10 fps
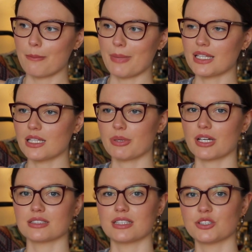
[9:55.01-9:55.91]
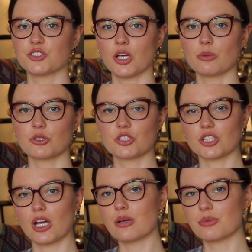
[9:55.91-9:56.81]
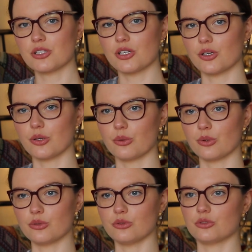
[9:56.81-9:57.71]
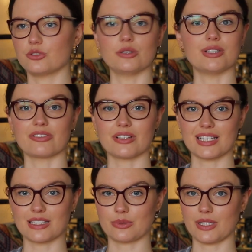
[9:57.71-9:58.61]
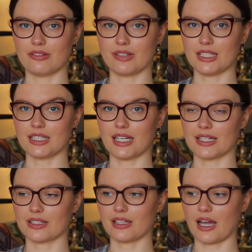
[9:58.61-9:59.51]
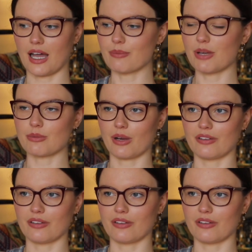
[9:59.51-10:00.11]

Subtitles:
mainly because there's so much scope to do different things with it really. Like, I made